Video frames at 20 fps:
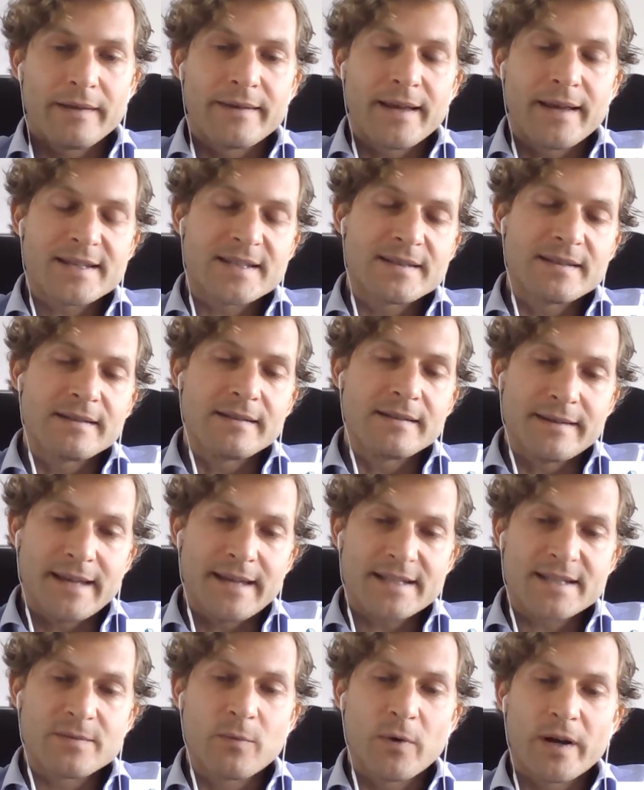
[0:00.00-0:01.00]

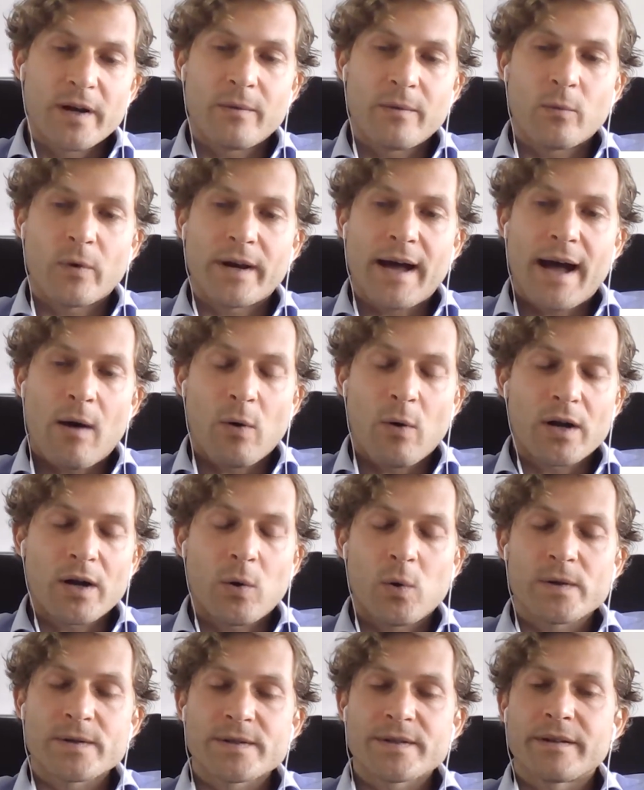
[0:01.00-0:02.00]
That's when our
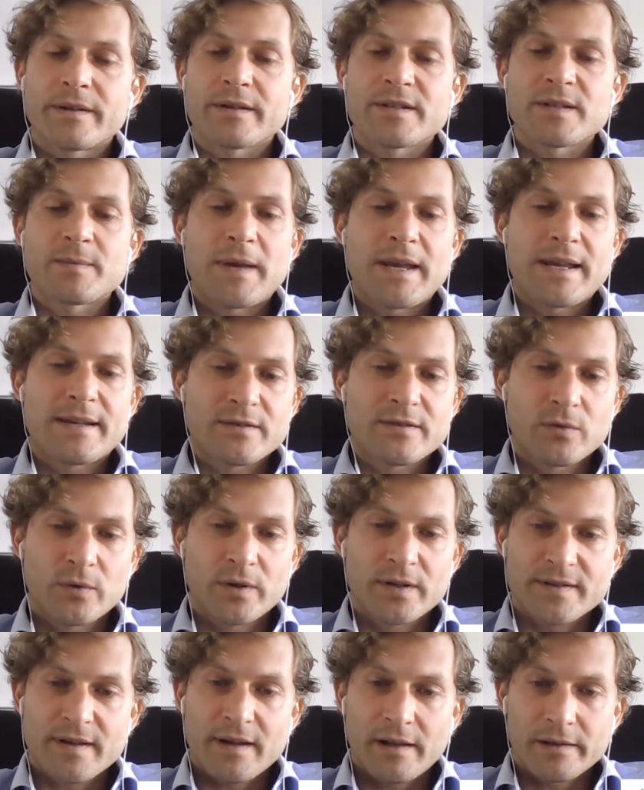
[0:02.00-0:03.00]
call center speaks to
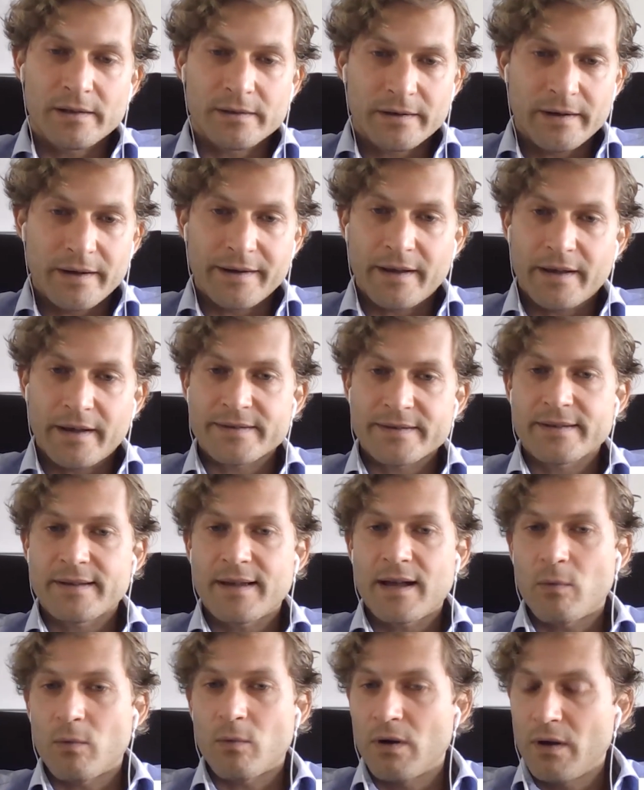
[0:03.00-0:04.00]
the seller and asks
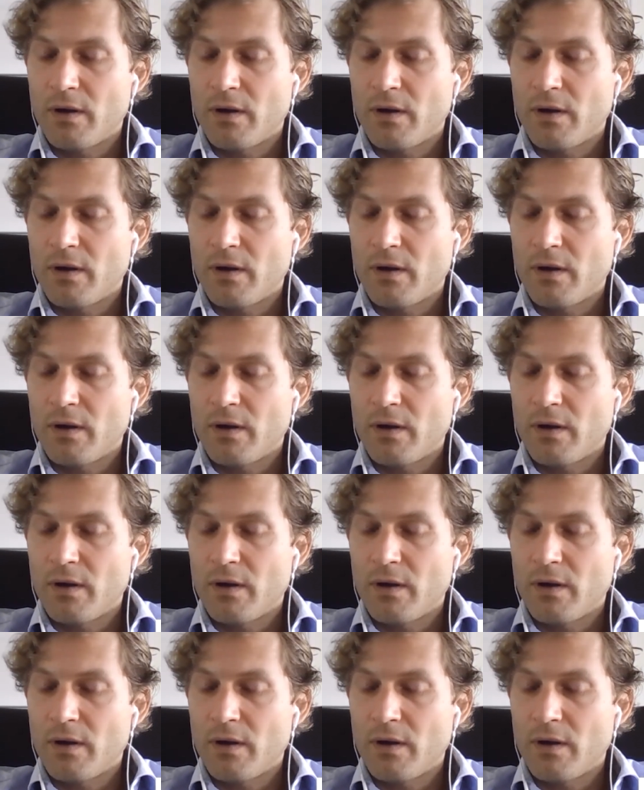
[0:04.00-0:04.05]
